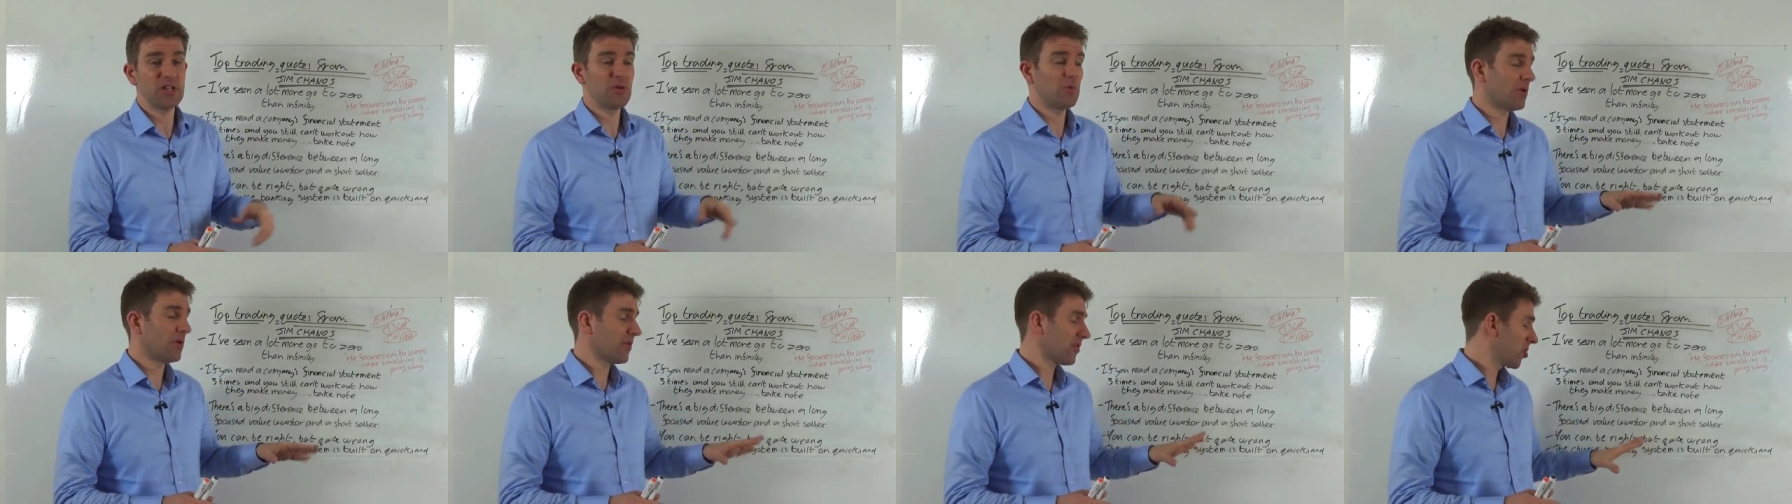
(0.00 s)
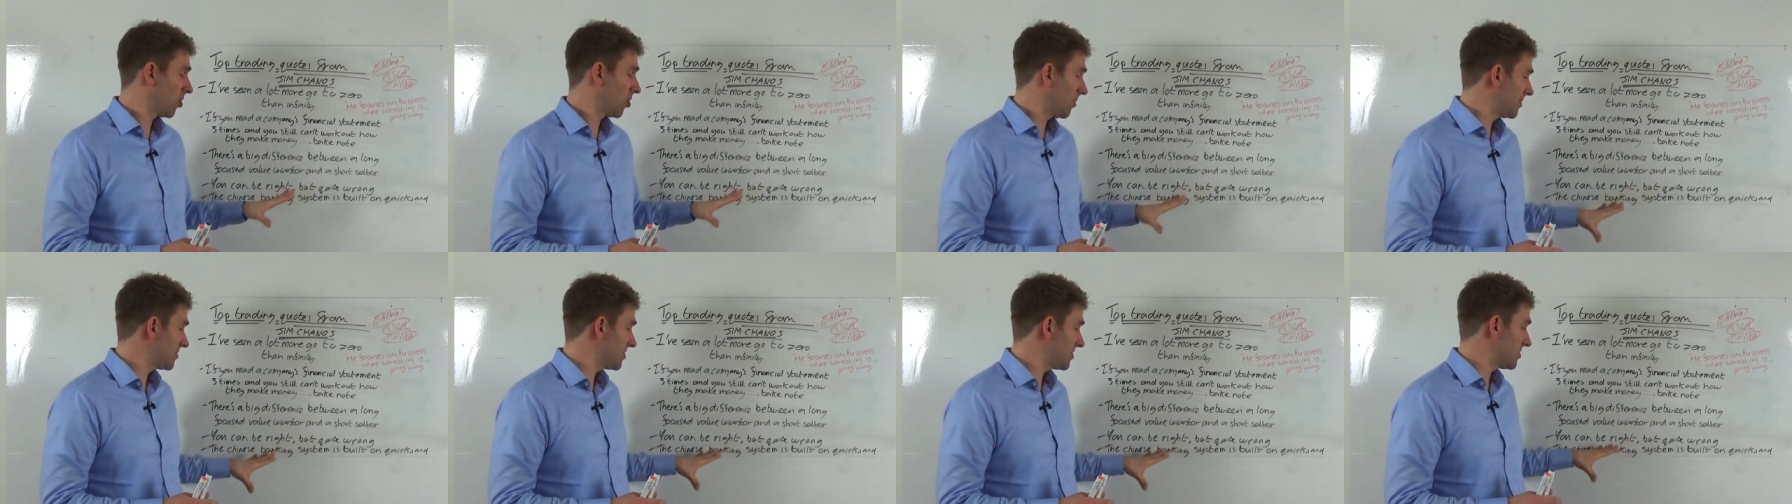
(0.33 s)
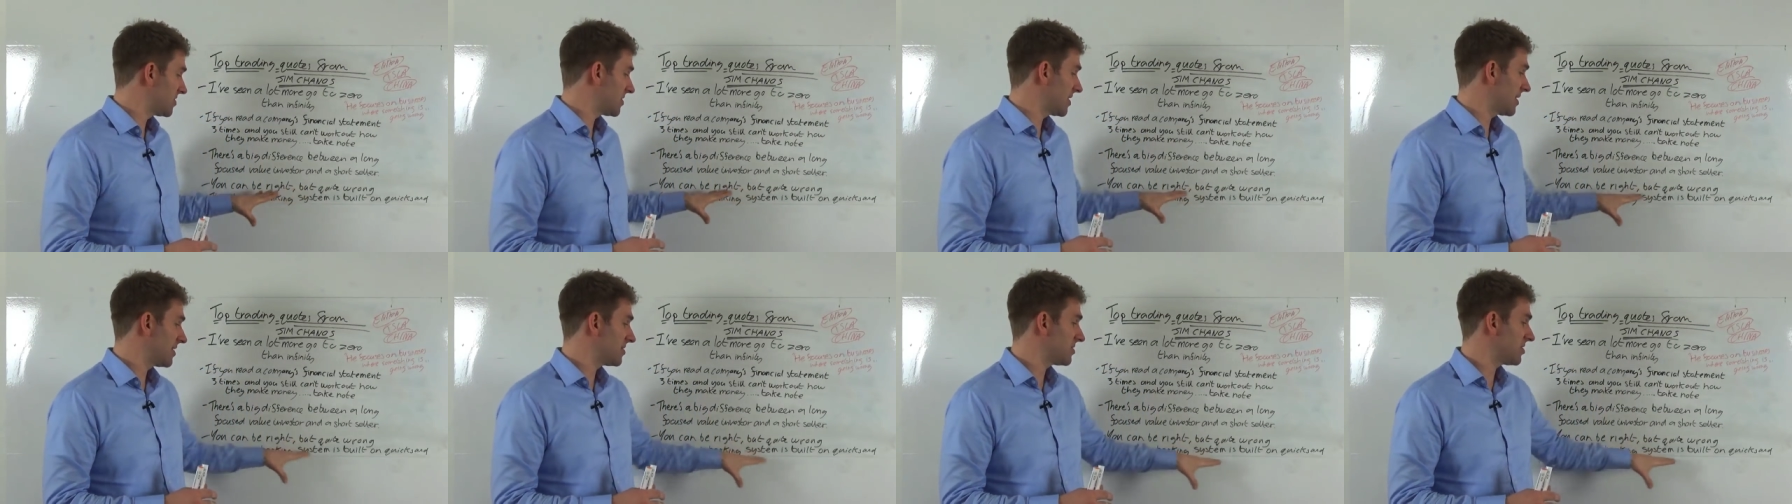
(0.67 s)
And one of the comments he
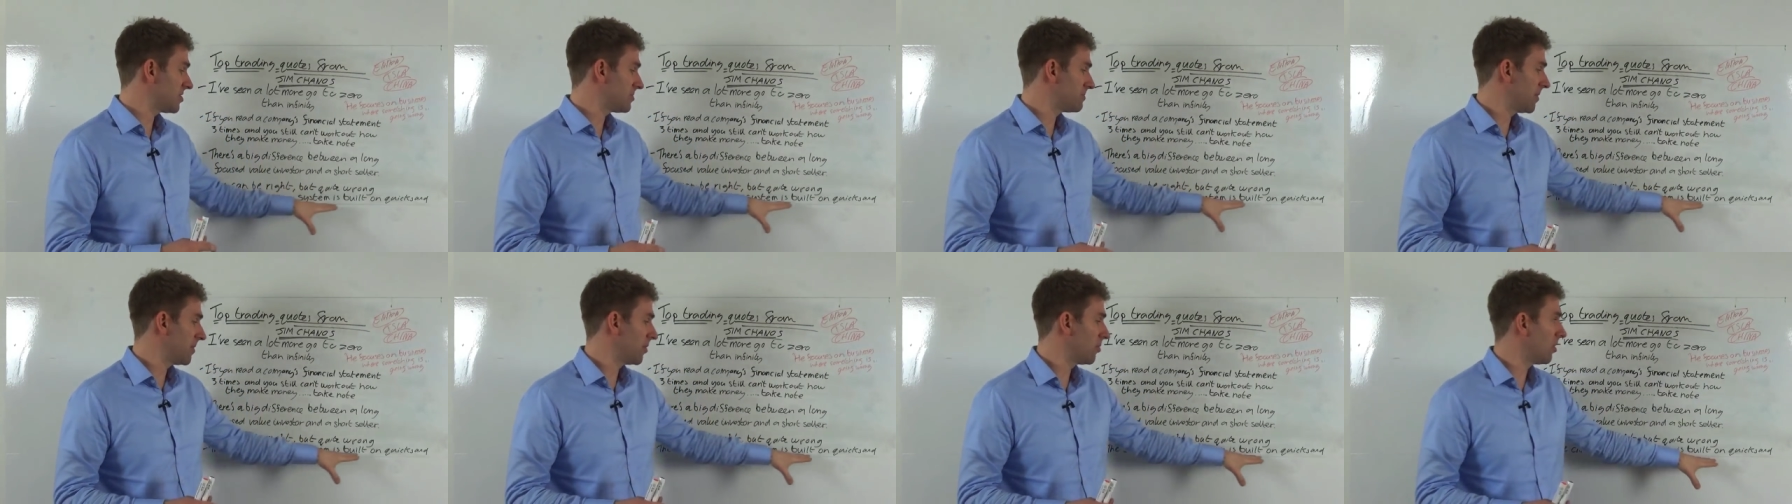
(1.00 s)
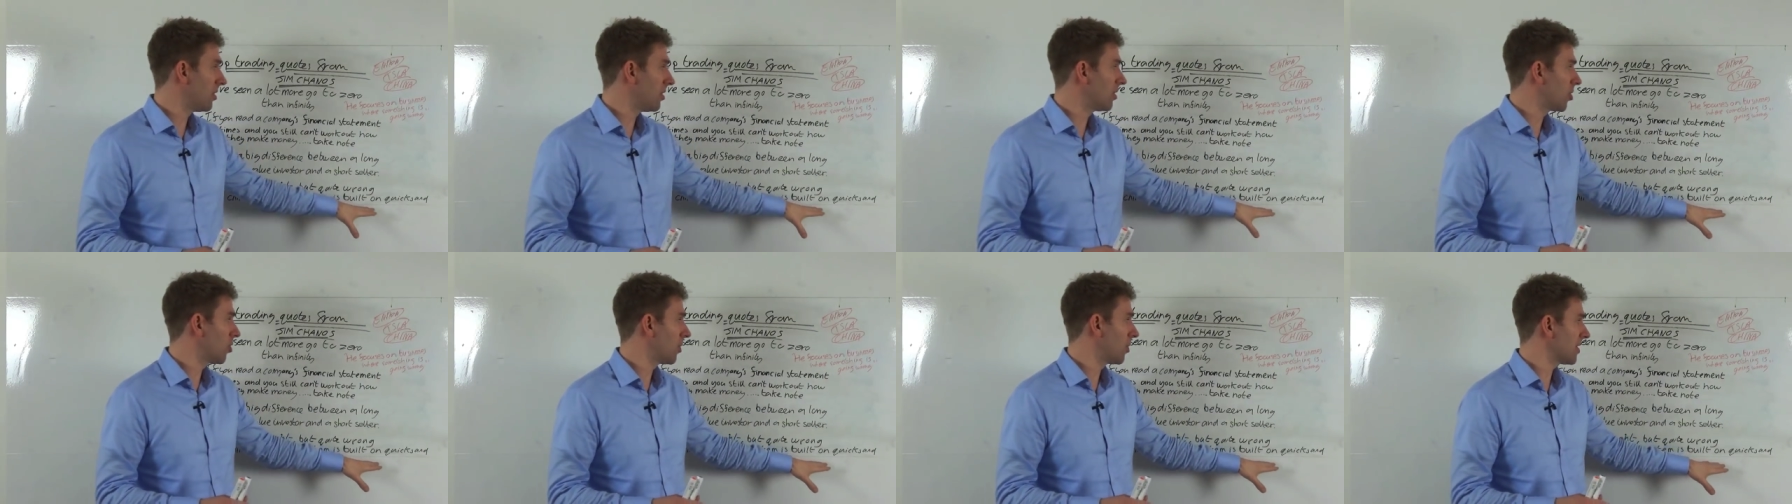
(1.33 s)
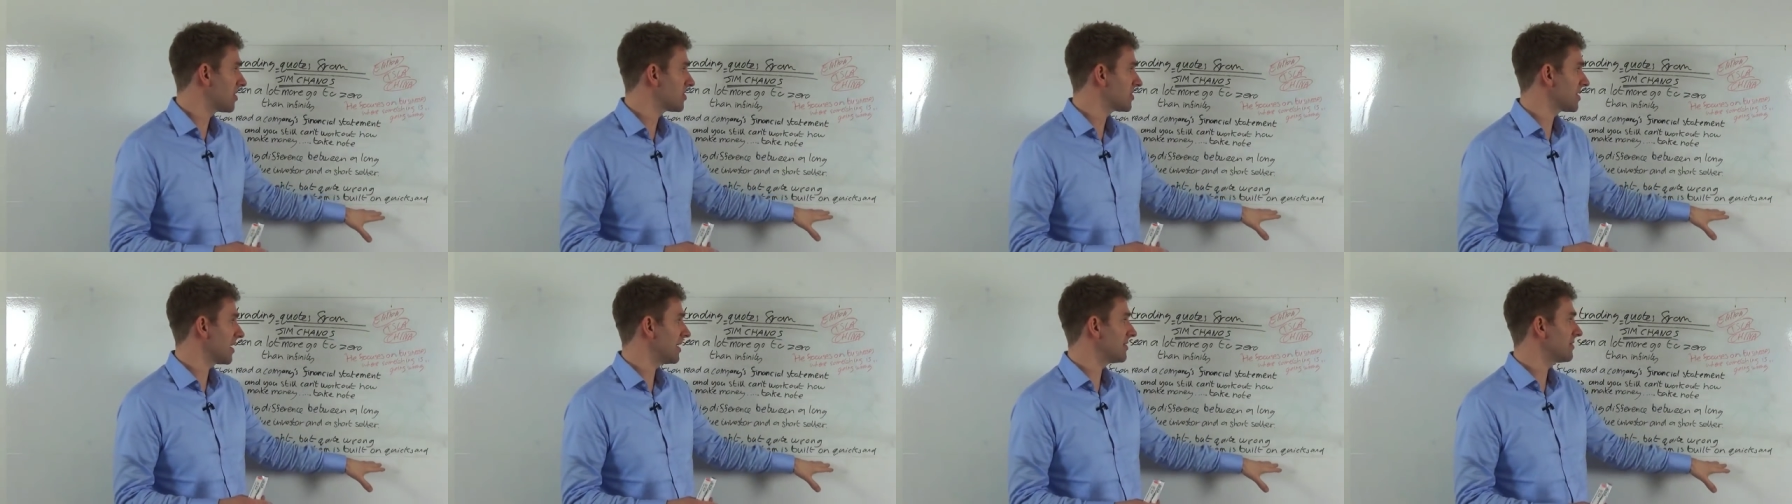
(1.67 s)
said is it's built on
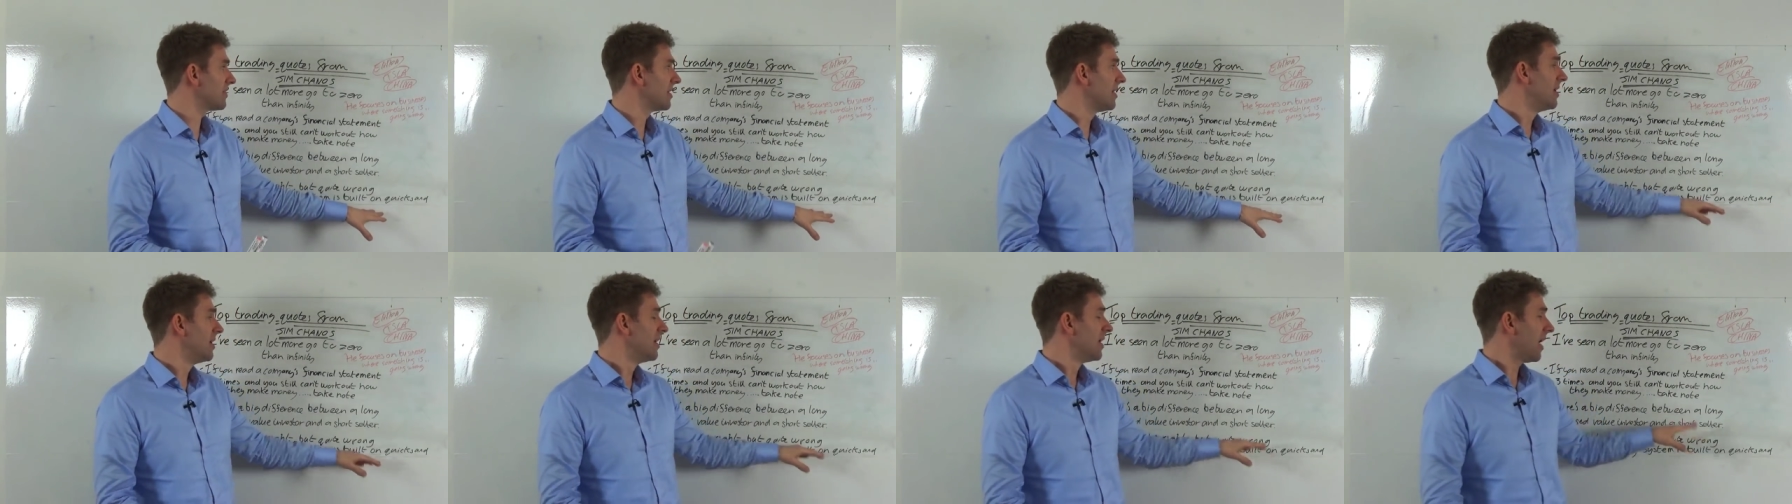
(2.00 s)
quicksand.